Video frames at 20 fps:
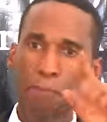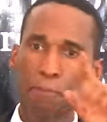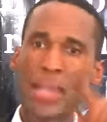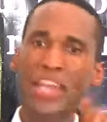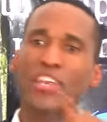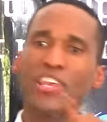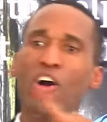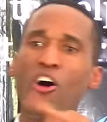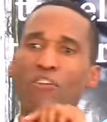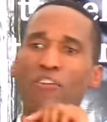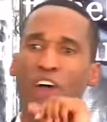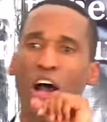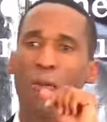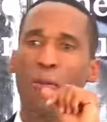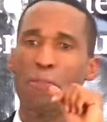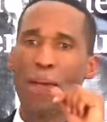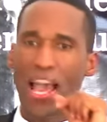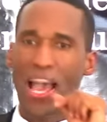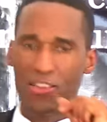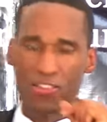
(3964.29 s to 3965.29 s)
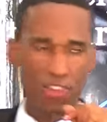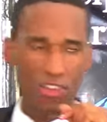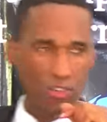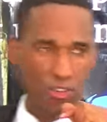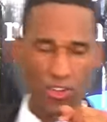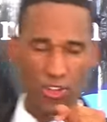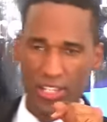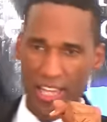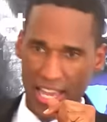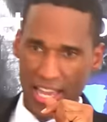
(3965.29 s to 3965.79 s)
Many of our
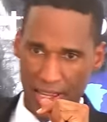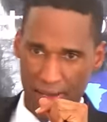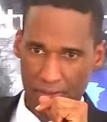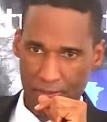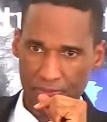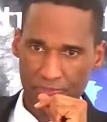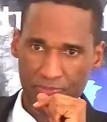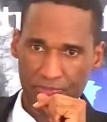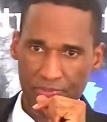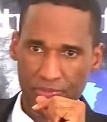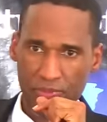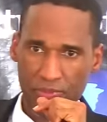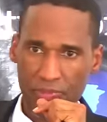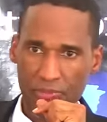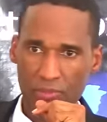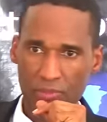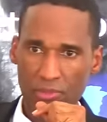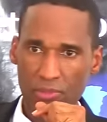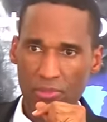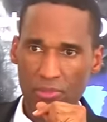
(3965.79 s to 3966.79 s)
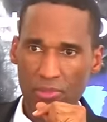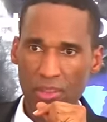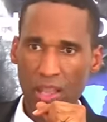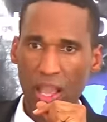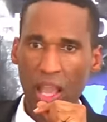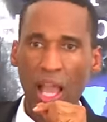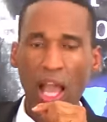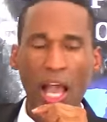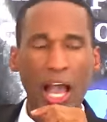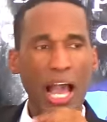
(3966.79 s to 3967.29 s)
pastors today
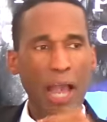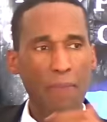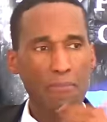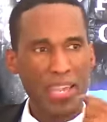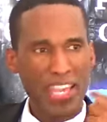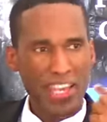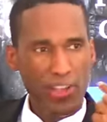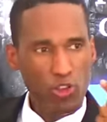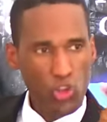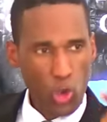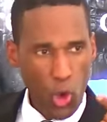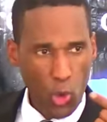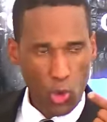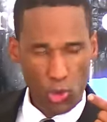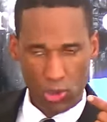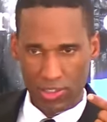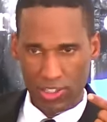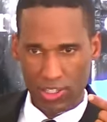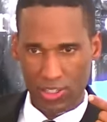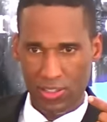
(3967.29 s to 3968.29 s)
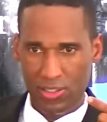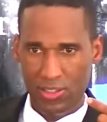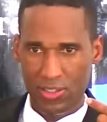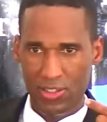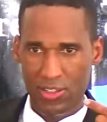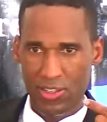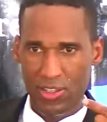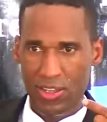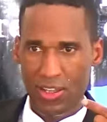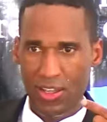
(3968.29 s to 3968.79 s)
are being
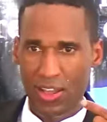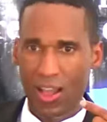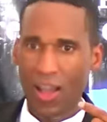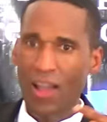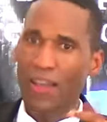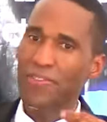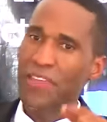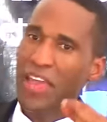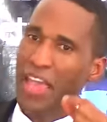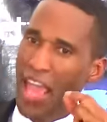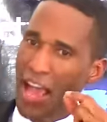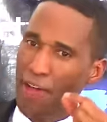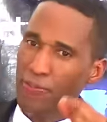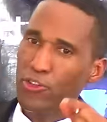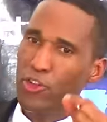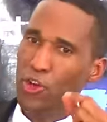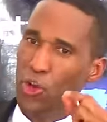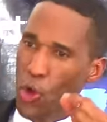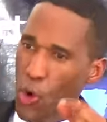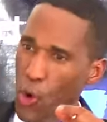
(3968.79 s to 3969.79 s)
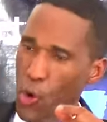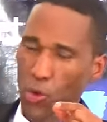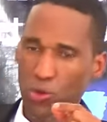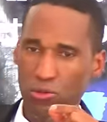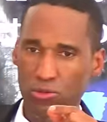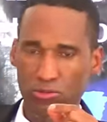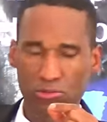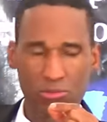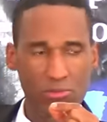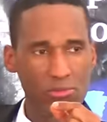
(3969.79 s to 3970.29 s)
told they have to
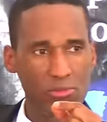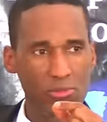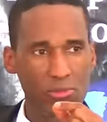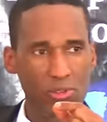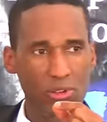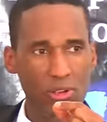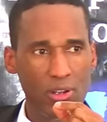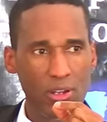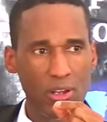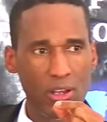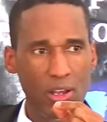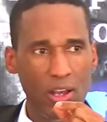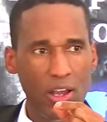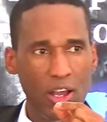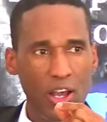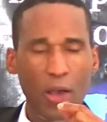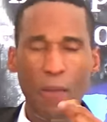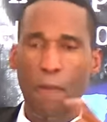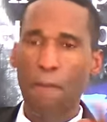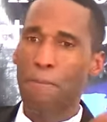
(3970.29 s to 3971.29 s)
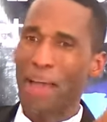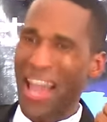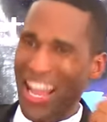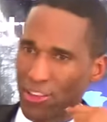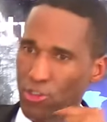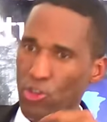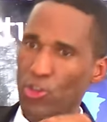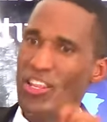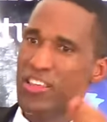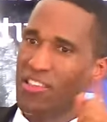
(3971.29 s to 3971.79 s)
go
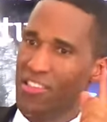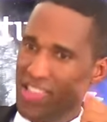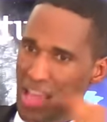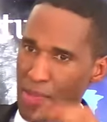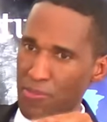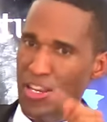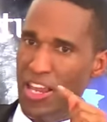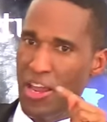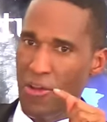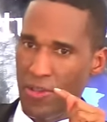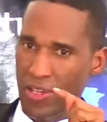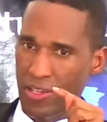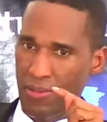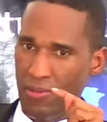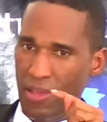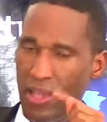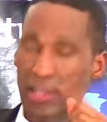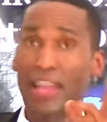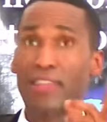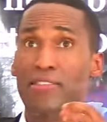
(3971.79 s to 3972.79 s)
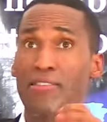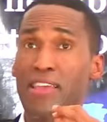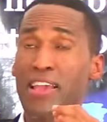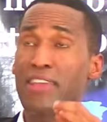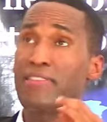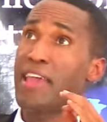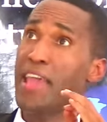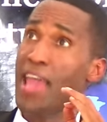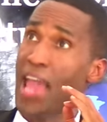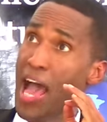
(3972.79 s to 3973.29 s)
back to the seminary. Let's
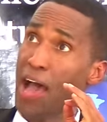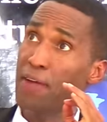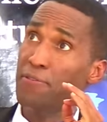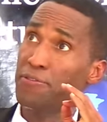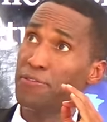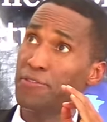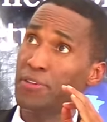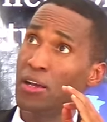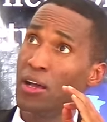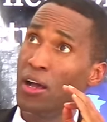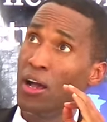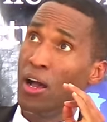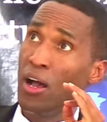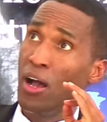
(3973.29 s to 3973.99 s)
say they have